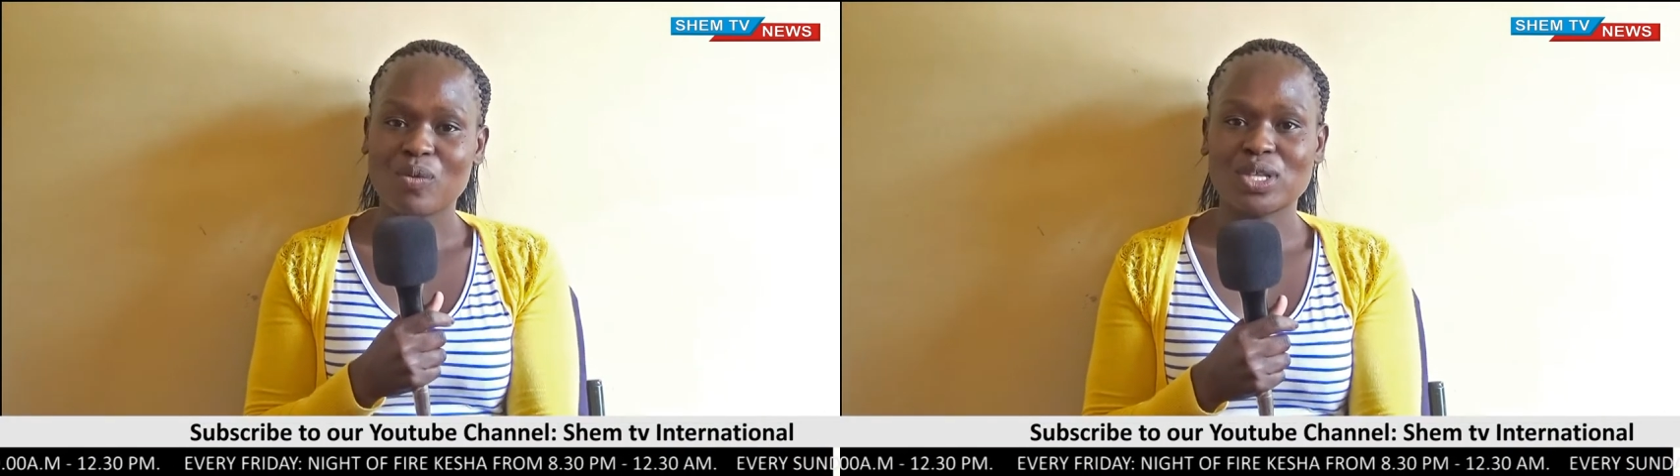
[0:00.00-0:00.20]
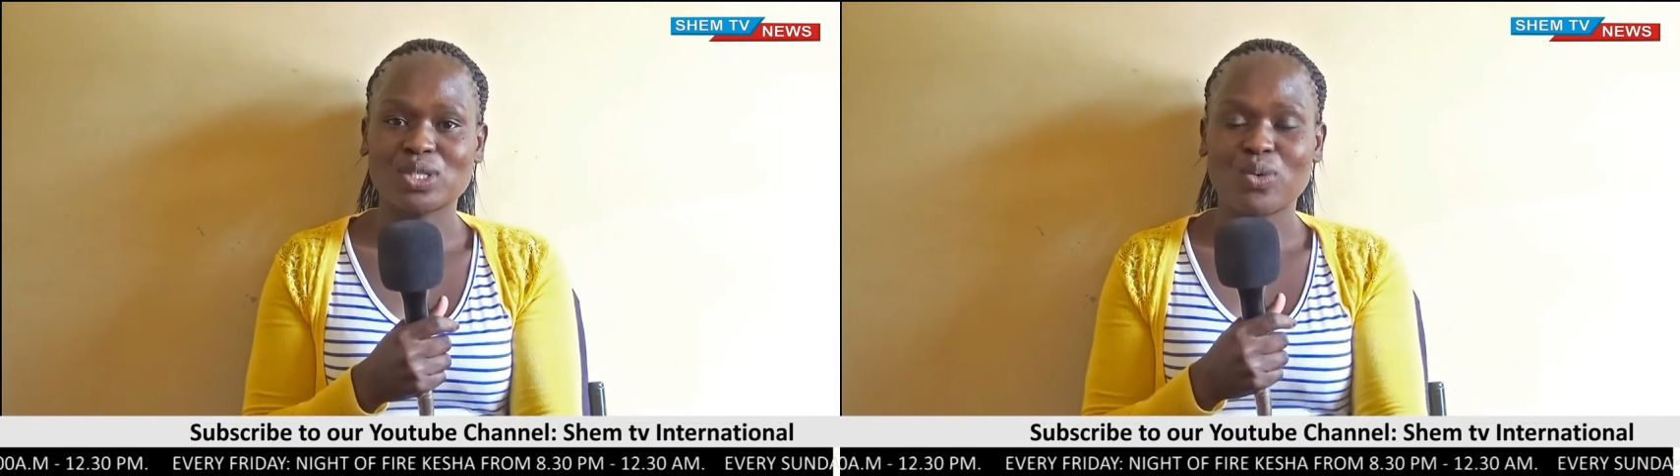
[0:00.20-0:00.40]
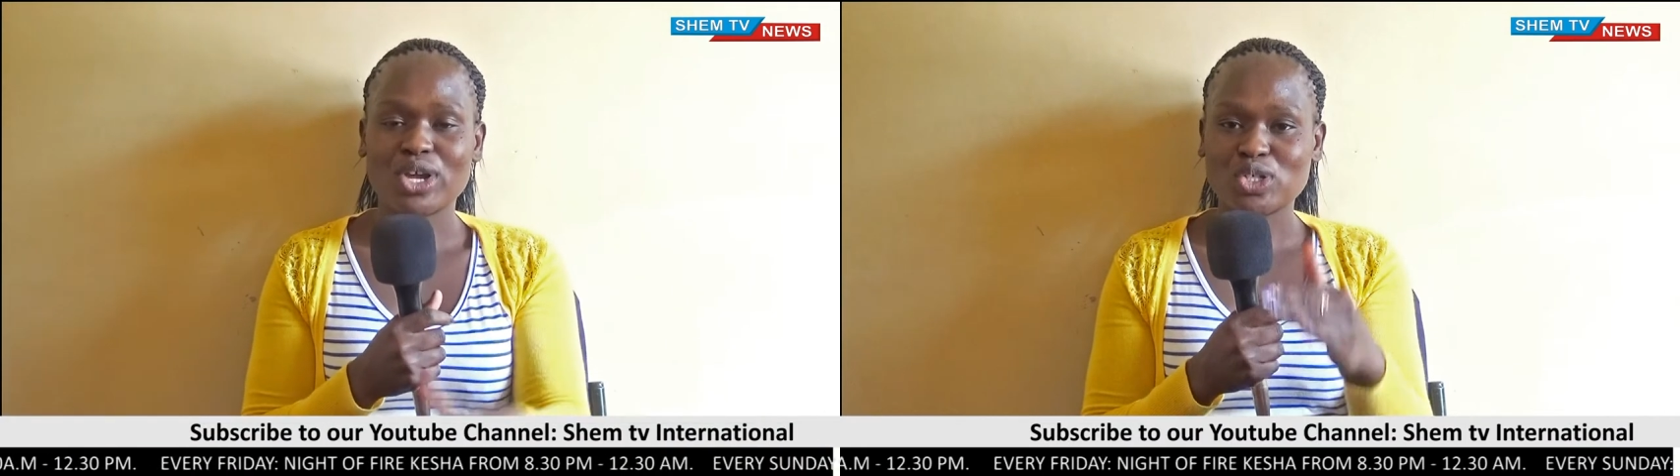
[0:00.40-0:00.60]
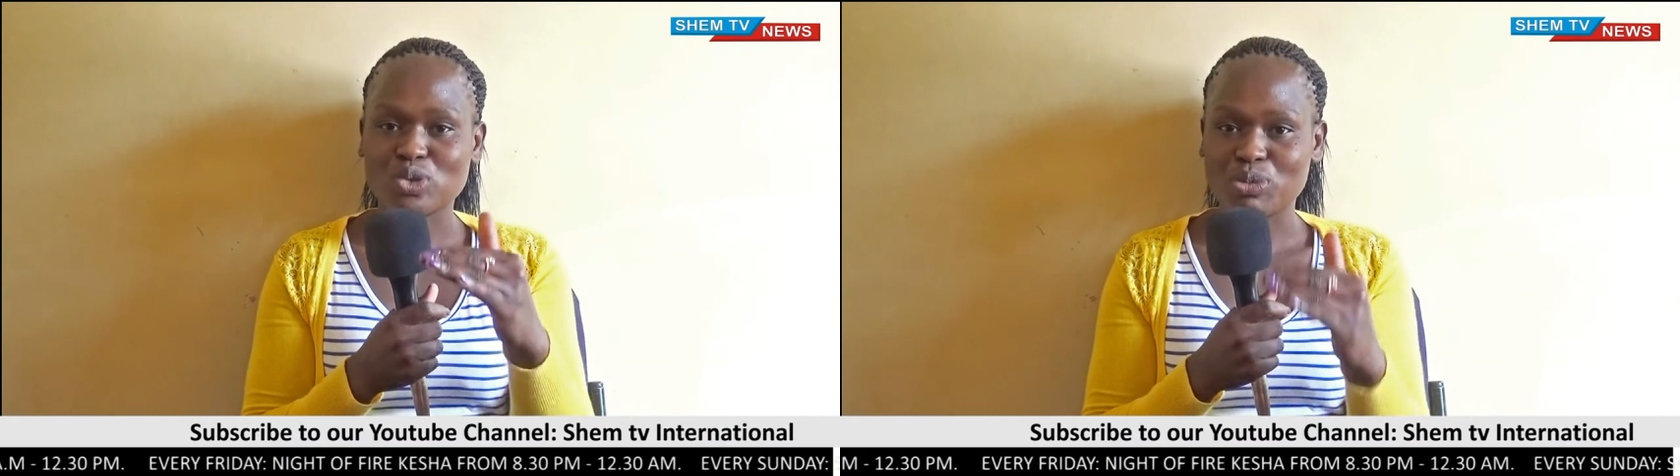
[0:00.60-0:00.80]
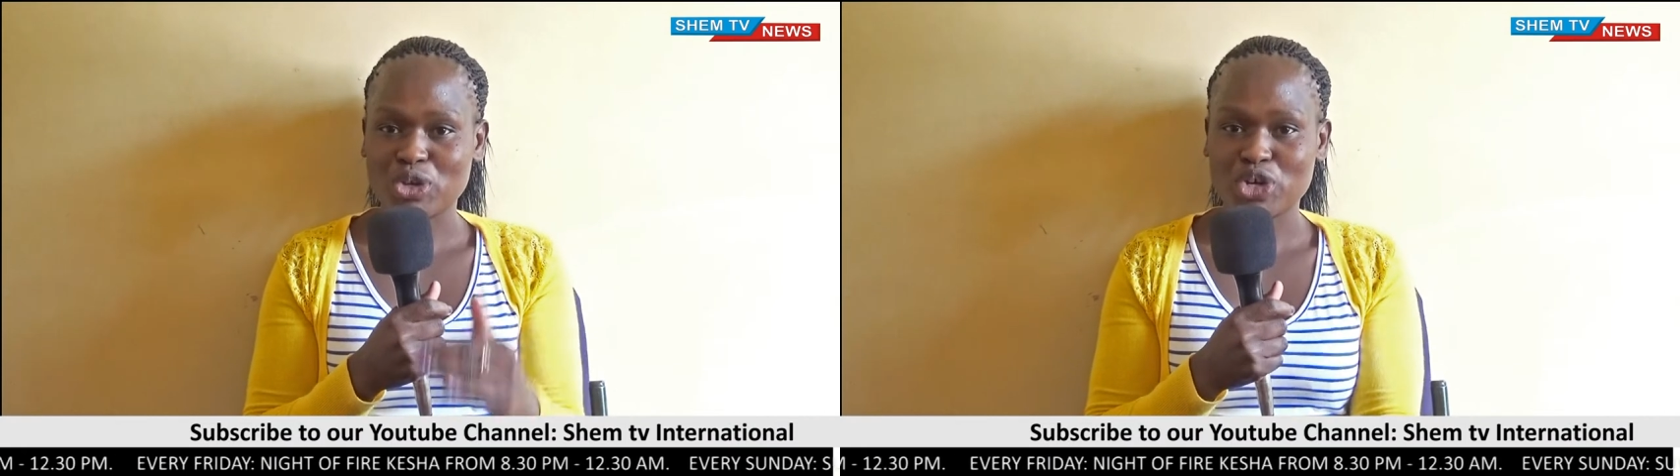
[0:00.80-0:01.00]
was going
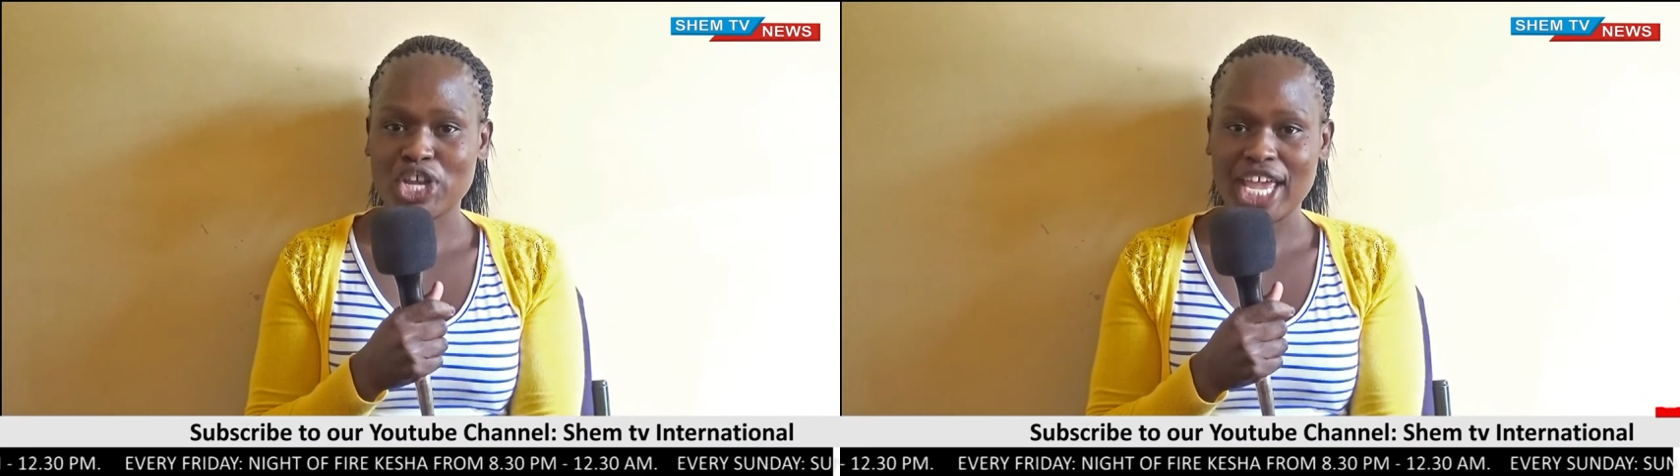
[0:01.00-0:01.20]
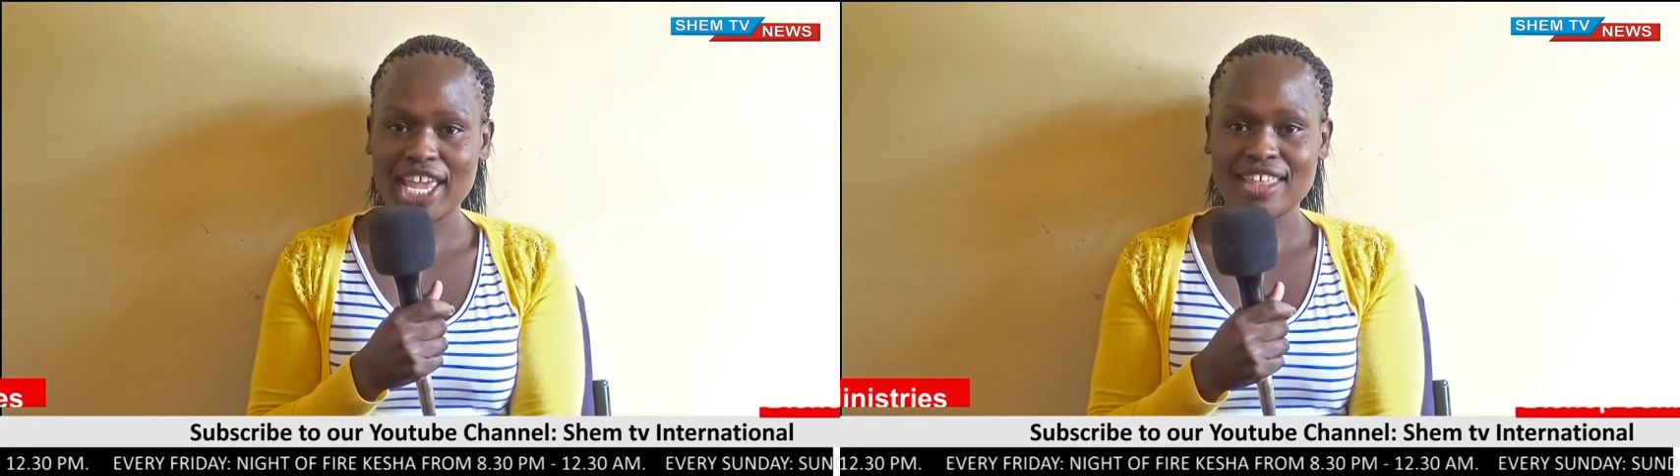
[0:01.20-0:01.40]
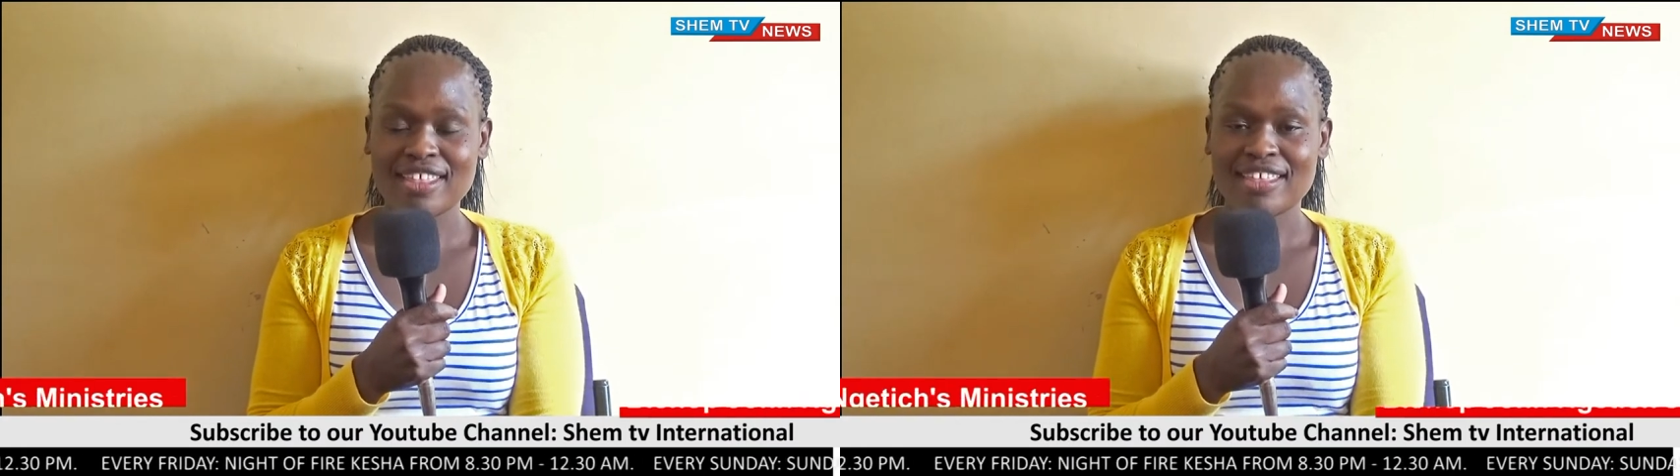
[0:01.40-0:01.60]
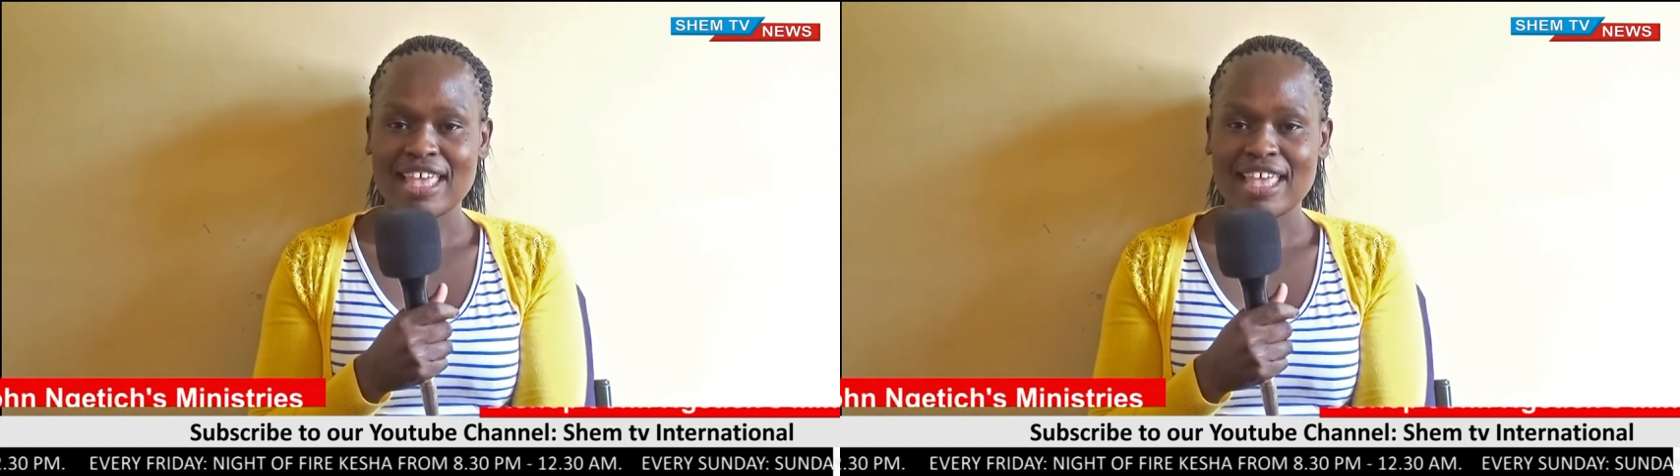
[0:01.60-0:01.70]
to be okay.